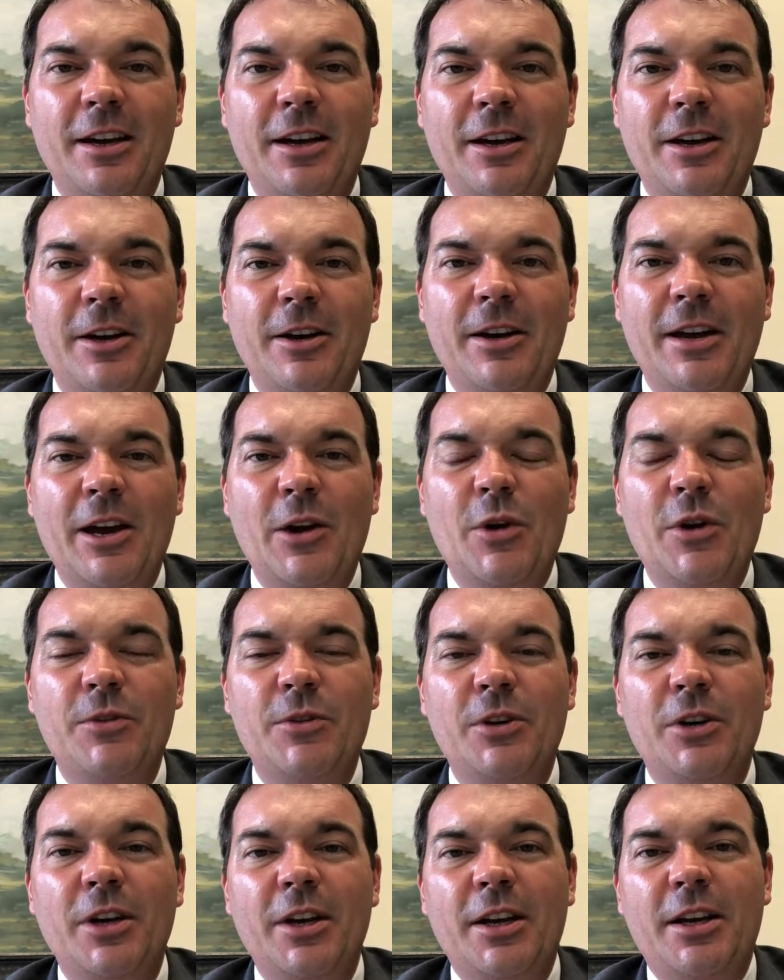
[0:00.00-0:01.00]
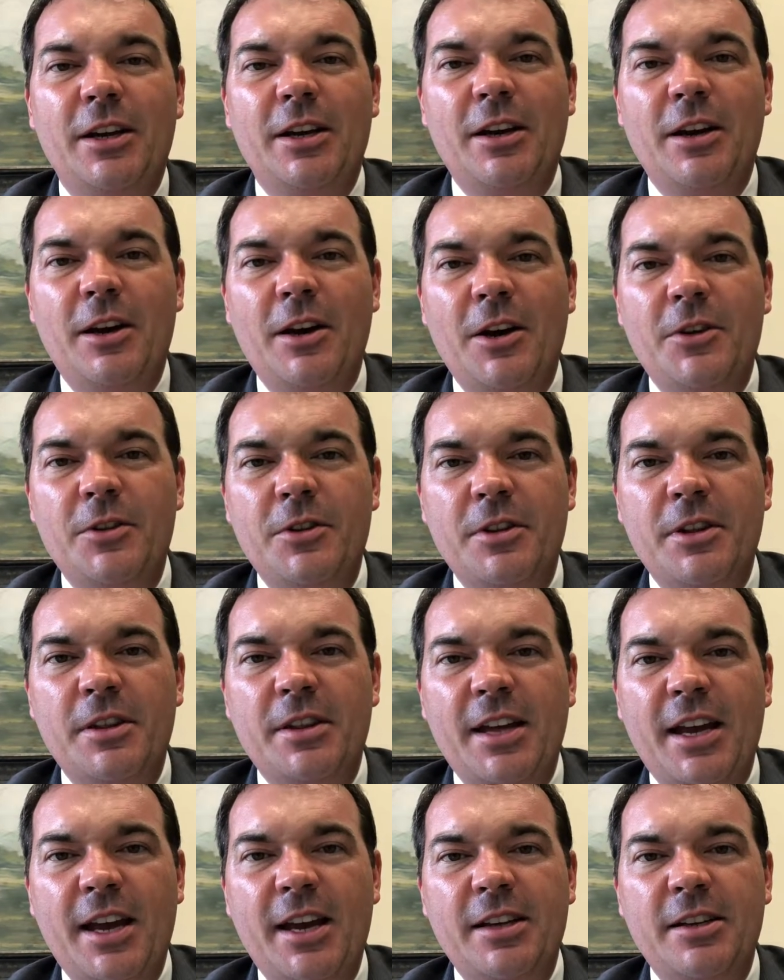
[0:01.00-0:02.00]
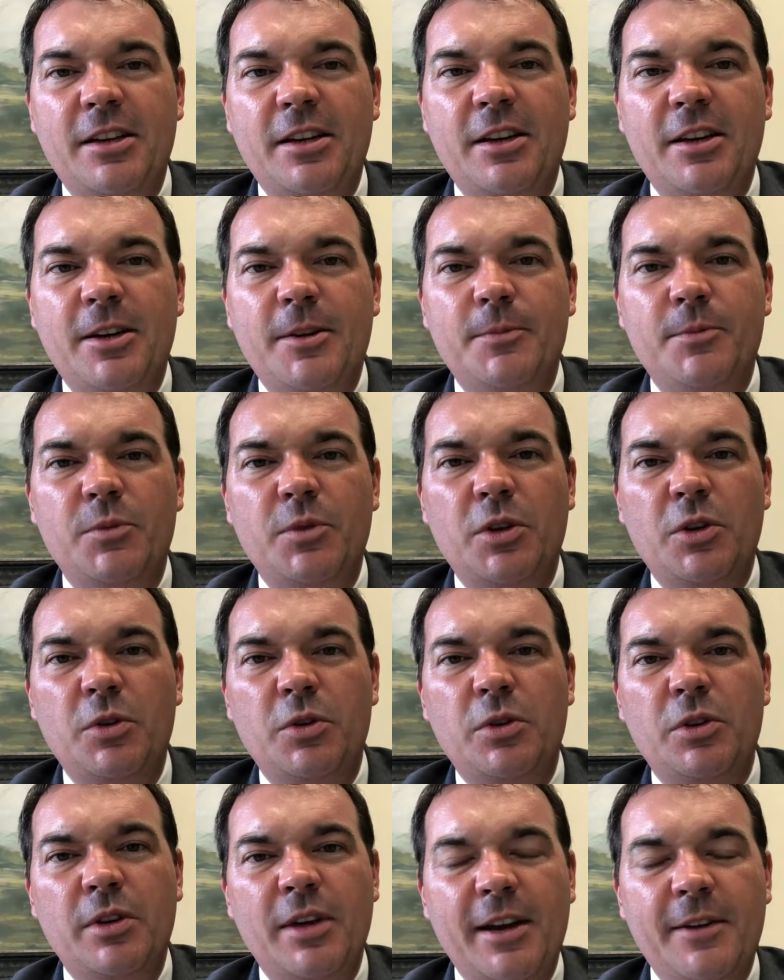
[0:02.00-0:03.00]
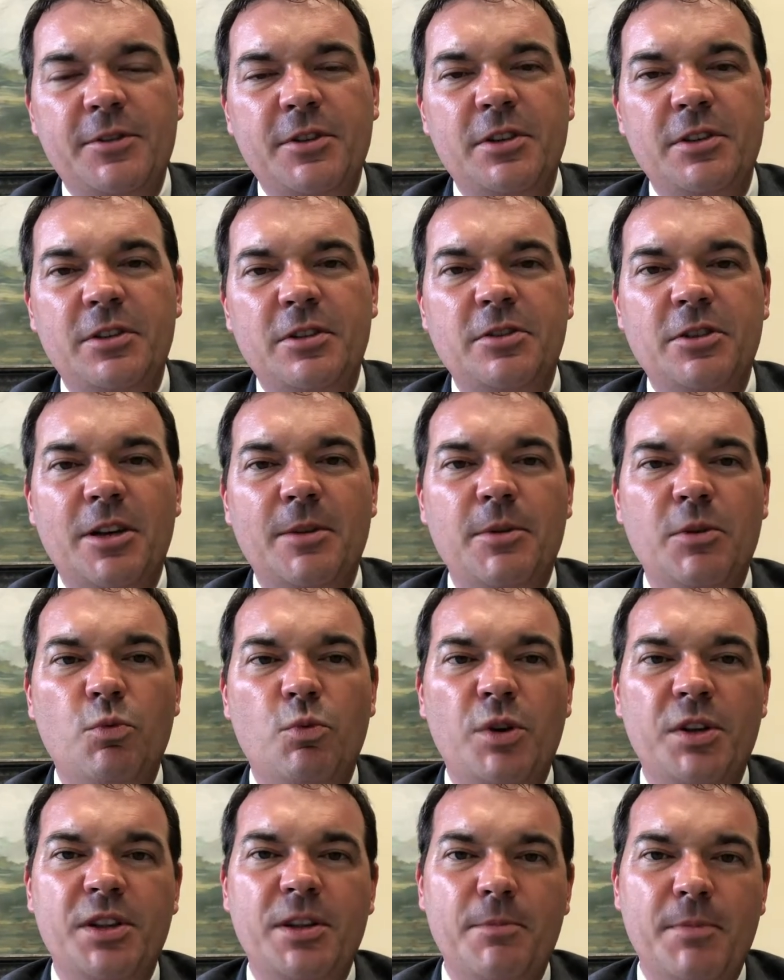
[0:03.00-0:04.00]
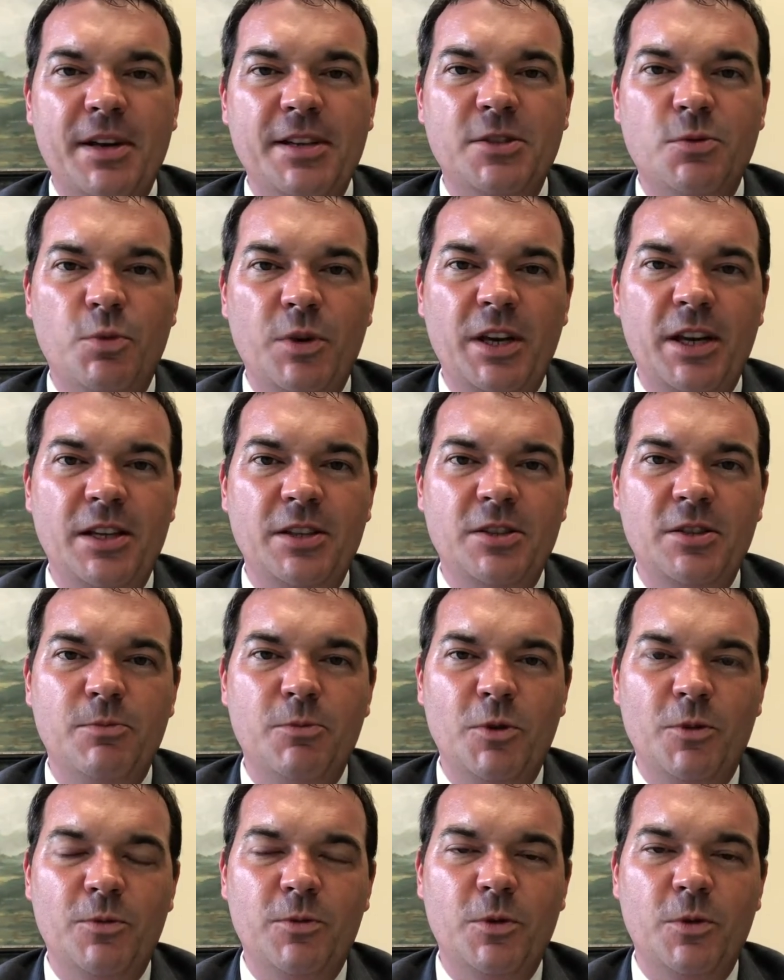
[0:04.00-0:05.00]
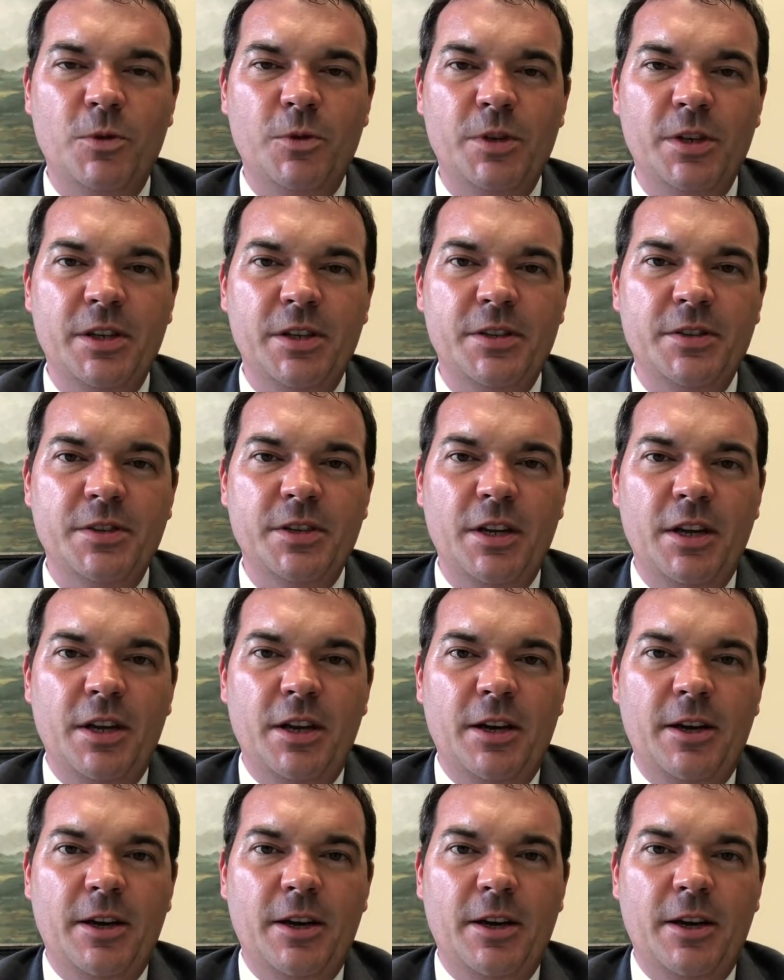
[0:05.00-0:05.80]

Uh, however, uh, other than that, um, you, you have to determine what the best way to move forward is.